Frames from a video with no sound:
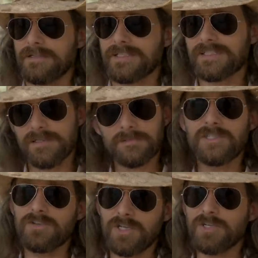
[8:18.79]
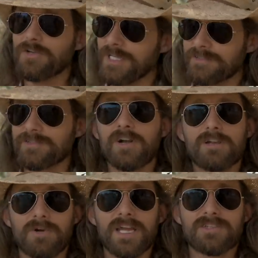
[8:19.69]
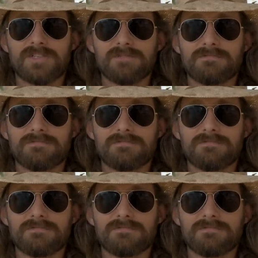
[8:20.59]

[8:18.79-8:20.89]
That's something you can do to get started ranching.